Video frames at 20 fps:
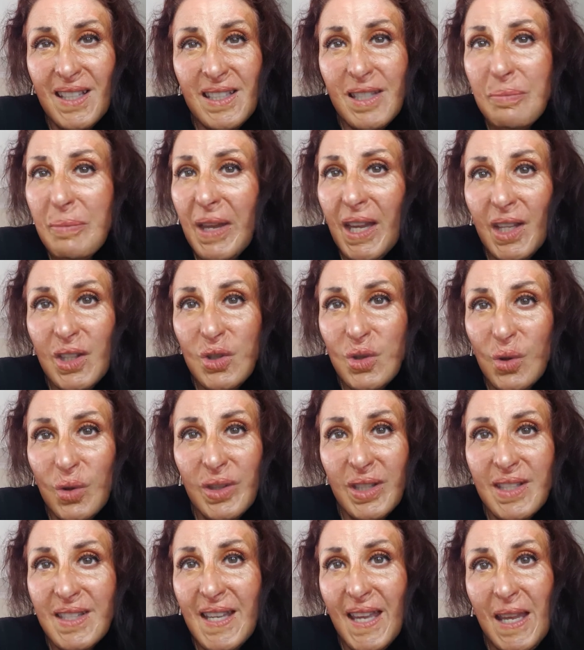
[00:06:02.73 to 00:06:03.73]
depend on
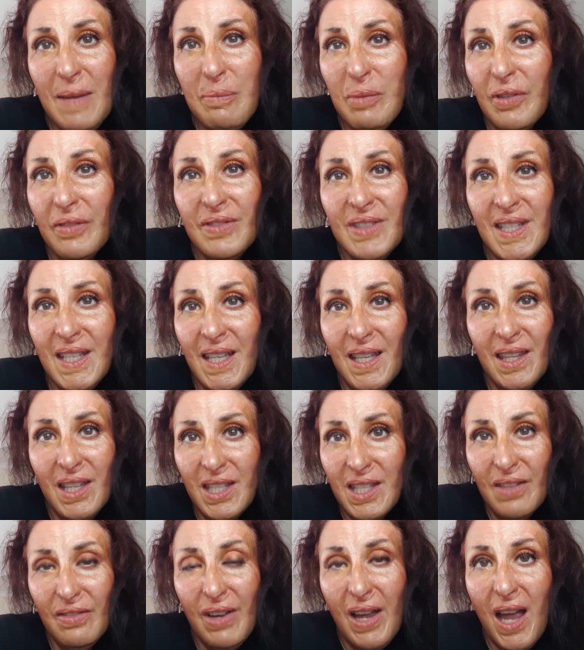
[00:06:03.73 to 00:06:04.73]
the type of day that
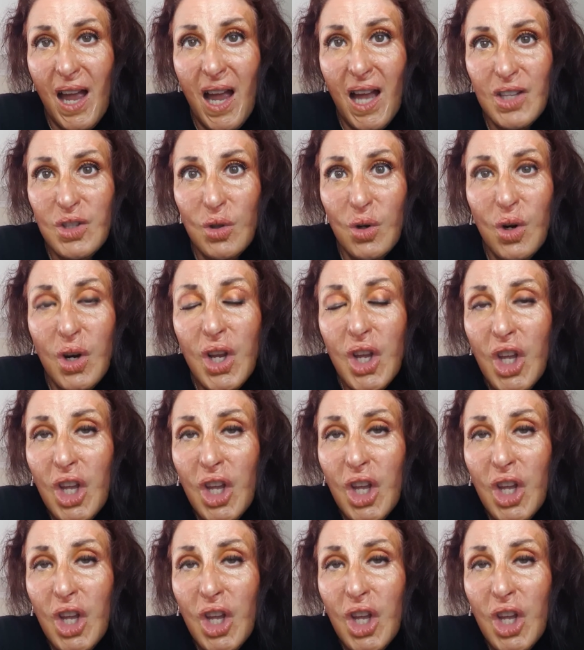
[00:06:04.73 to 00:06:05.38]
you've had, or